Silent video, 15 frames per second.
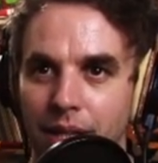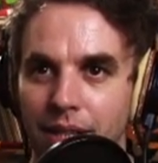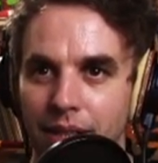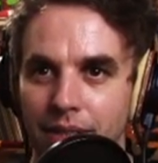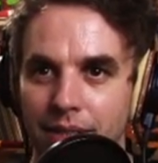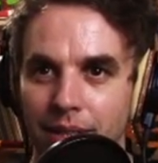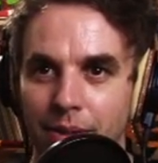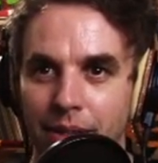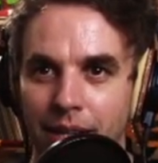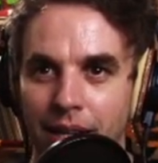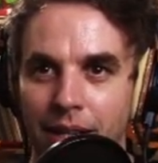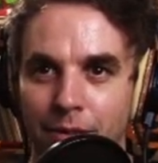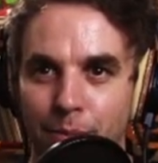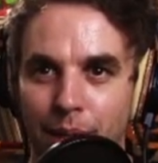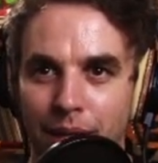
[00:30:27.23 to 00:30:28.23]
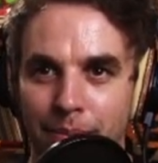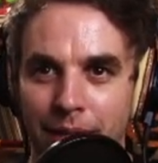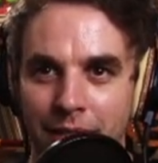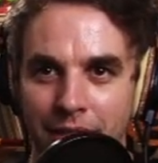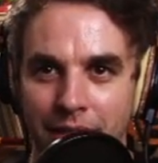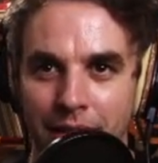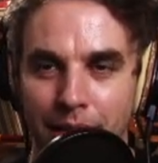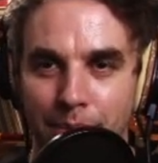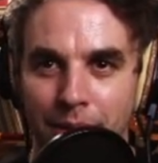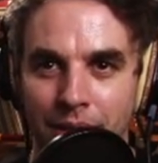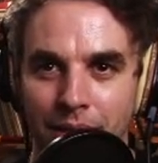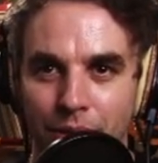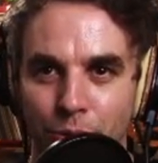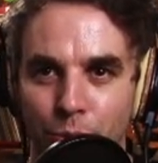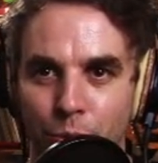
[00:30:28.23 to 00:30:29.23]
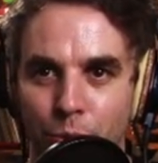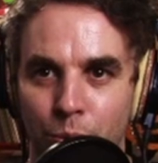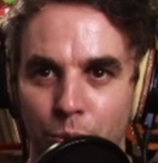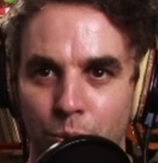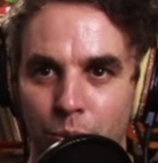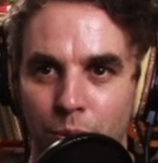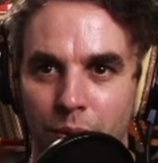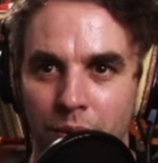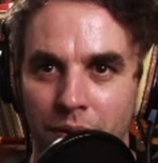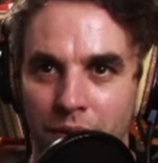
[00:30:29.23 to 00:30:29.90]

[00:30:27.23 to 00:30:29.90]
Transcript: But let's see what kind of bot magic happened. Ooh.